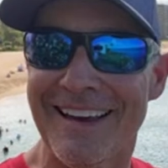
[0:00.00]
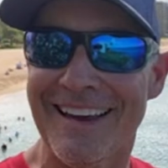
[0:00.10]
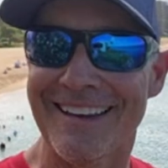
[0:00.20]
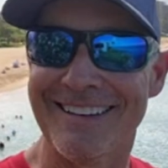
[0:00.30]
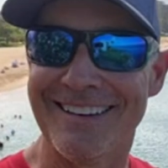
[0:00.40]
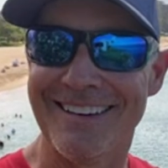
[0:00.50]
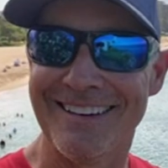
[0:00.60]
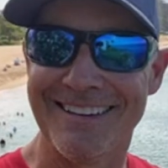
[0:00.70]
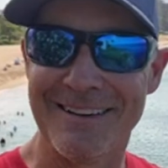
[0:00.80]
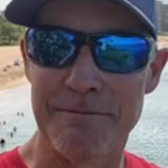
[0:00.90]
And
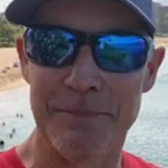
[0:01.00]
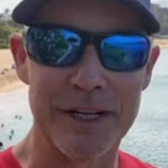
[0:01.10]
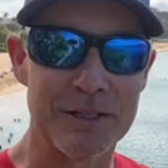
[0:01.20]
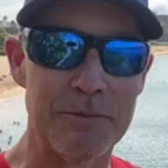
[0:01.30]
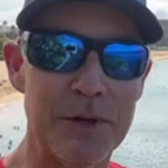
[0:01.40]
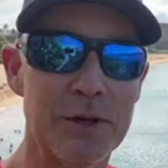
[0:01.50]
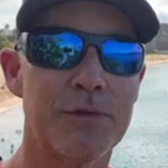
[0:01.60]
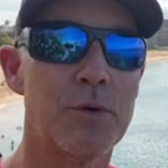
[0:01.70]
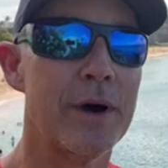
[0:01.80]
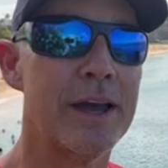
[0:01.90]
uh, but it's a
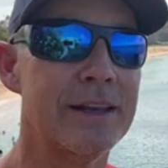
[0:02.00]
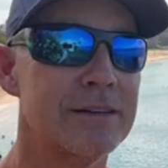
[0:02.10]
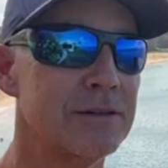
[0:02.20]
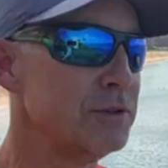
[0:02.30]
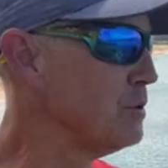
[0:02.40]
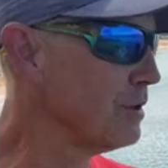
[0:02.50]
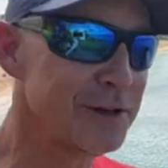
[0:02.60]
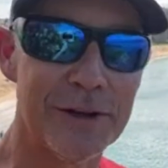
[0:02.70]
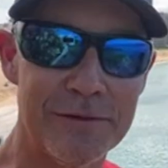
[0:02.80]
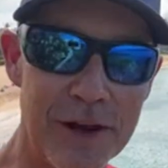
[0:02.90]
beautiful way to do a
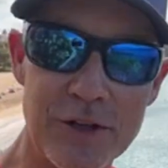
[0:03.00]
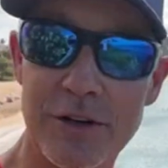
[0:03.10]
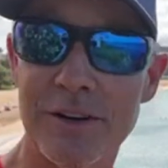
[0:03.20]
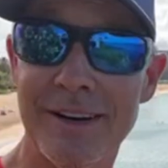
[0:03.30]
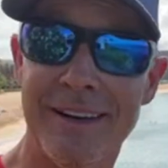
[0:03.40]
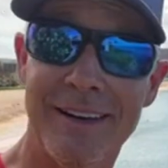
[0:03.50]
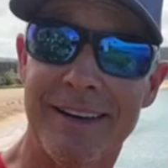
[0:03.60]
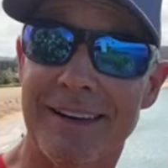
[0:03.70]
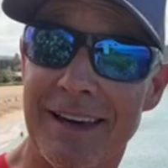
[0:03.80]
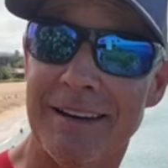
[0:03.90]
little adventure
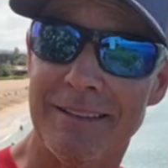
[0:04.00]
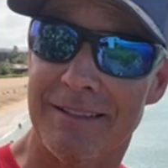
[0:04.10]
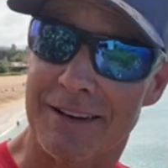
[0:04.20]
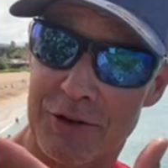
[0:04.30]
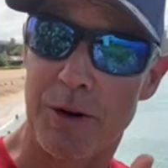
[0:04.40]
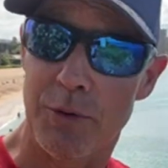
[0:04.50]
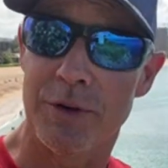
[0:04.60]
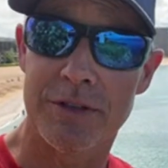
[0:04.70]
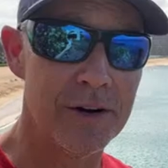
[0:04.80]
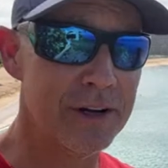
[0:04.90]
get in trouble
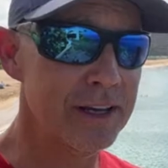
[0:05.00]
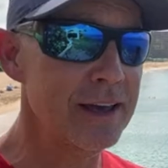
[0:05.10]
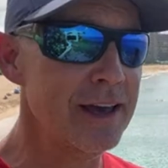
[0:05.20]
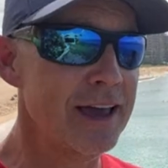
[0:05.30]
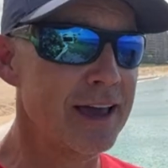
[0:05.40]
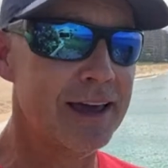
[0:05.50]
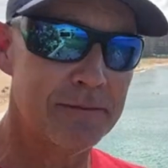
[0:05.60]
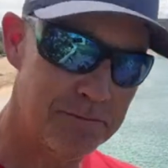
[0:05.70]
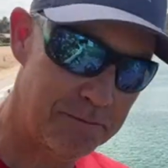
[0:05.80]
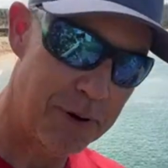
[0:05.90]
with security,
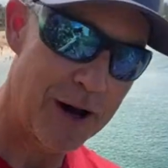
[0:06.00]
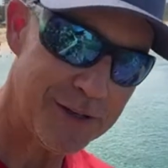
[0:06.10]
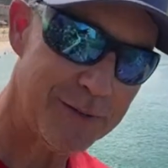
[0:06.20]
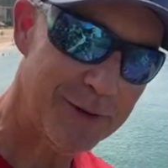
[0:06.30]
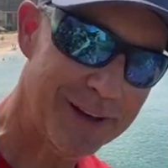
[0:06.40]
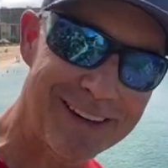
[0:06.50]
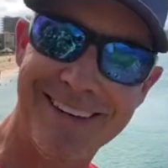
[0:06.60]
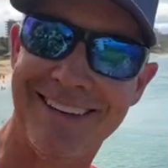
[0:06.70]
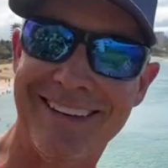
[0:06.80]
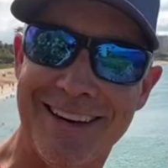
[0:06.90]
and possibly
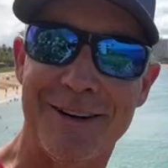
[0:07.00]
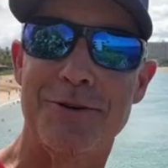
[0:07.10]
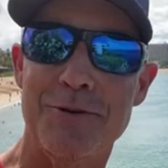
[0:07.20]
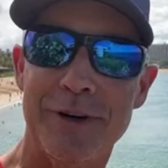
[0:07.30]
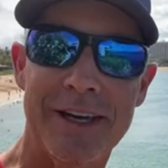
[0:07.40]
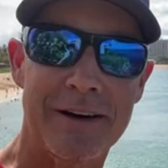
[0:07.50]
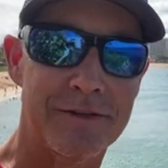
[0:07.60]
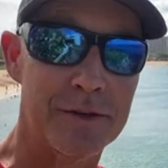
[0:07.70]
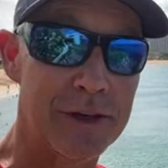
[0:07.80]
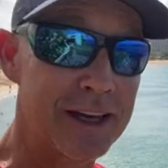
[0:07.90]
get a cool
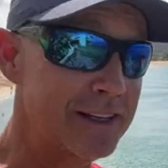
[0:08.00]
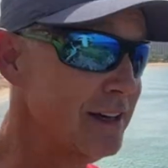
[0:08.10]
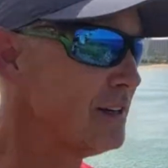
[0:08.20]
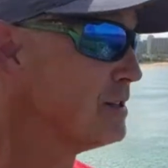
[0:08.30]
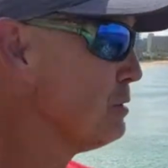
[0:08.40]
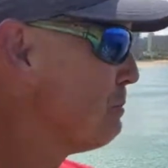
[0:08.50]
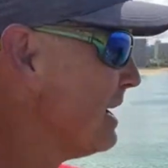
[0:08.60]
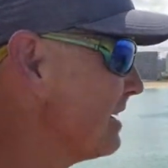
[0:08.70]
gift. So the idea is you pick